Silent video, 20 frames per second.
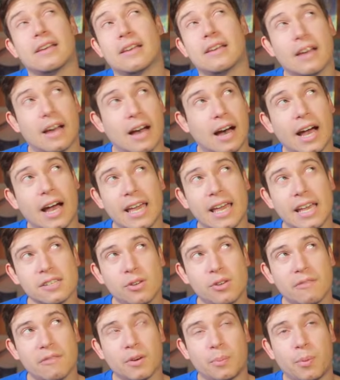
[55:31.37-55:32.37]
I guess you
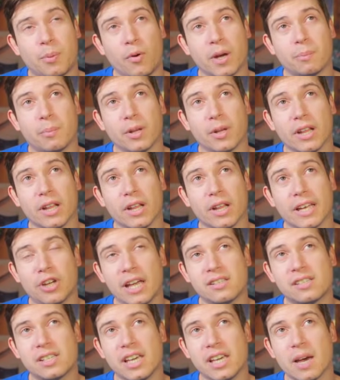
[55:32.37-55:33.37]
have a point, but like
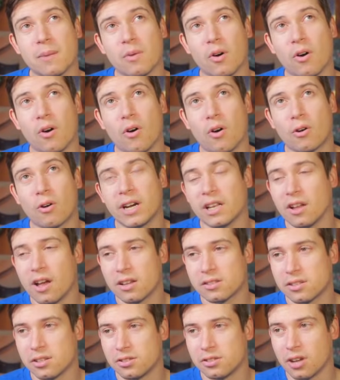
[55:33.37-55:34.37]
JCM already
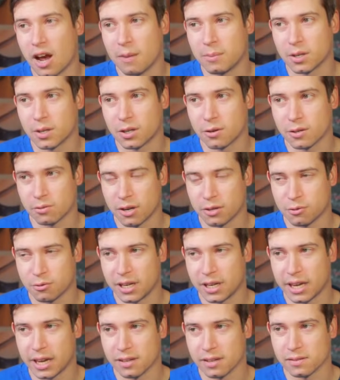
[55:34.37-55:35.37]
lost his job to Chris
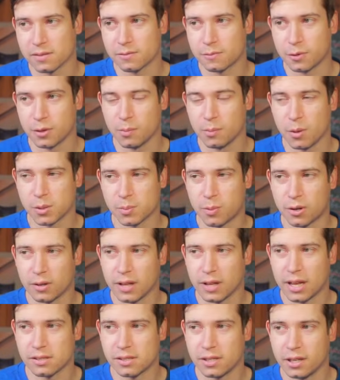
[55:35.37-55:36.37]
Rodriguez for the most part
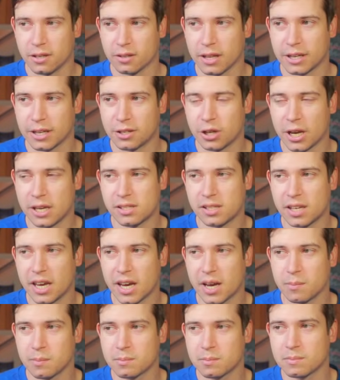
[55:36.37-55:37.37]
last year. Like
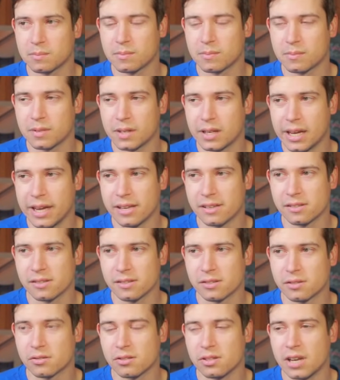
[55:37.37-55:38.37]
JCM
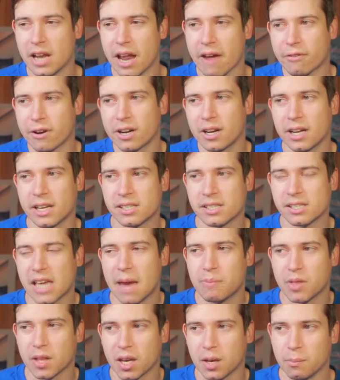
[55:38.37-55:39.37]
is never going to
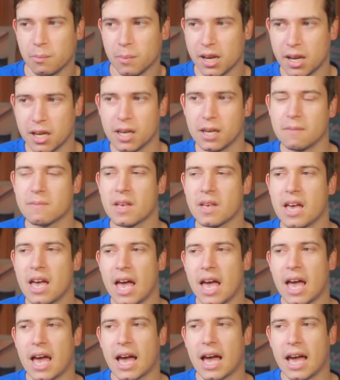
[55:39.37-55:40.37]
escape the committee,
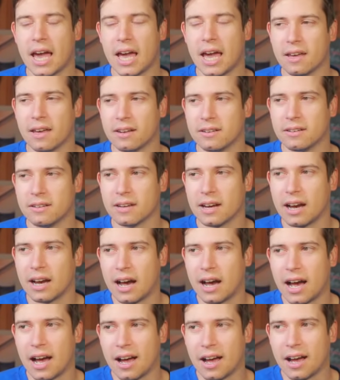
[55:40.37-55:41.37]
and
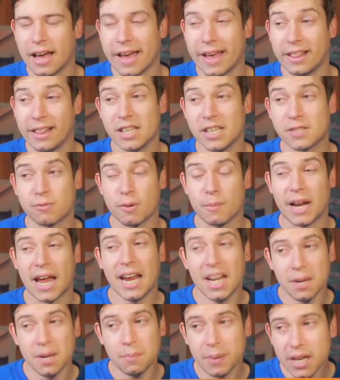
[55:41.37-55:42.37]
at least from an
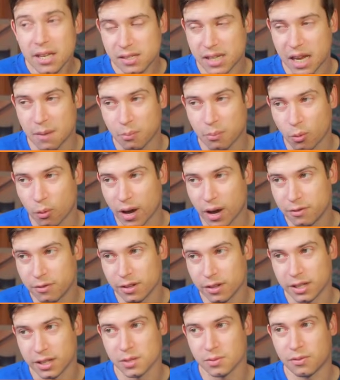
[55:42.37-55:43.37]
ADP standpoint, I feel
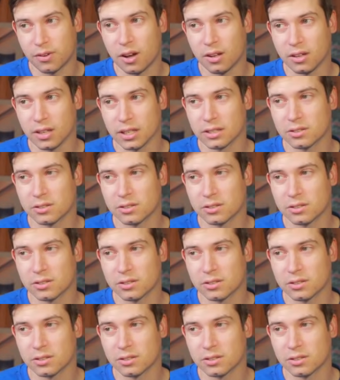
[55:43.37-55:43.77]
like he's falling.